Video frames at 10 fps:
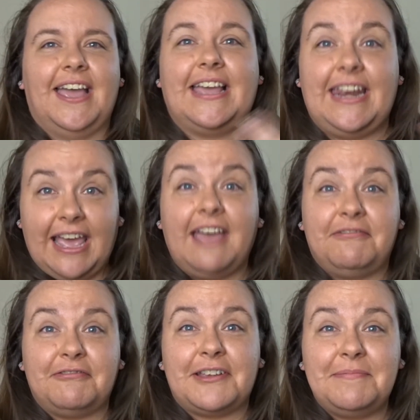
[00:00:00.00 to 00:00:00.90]
can I have
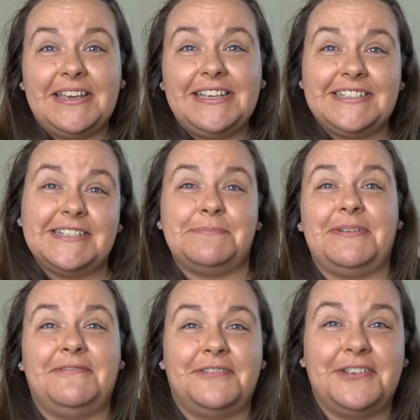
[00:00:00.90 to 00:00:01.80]
3 meters
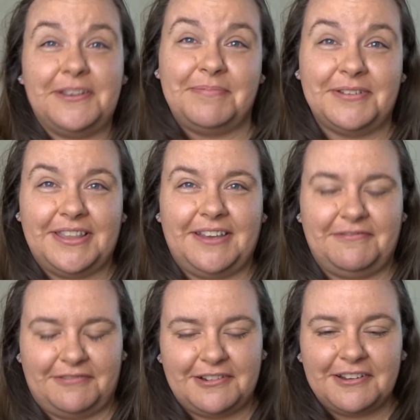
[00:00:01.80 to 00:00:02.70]
before you put that
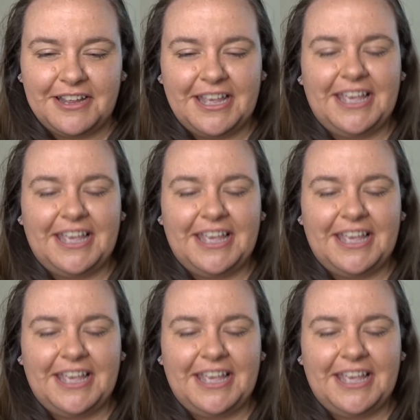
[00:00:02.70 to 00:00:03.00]
through?